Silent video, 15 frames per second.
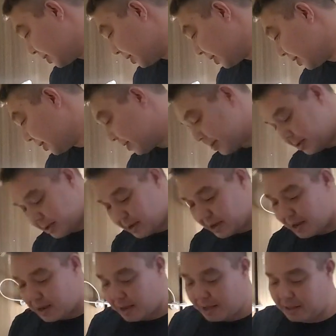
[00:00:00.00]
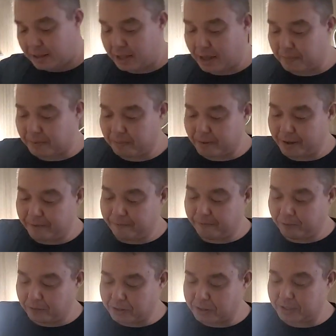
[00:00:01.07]
uh, the MMA
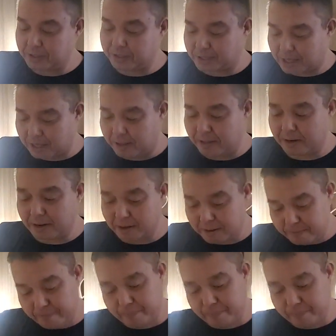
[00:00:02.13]
fortune teller.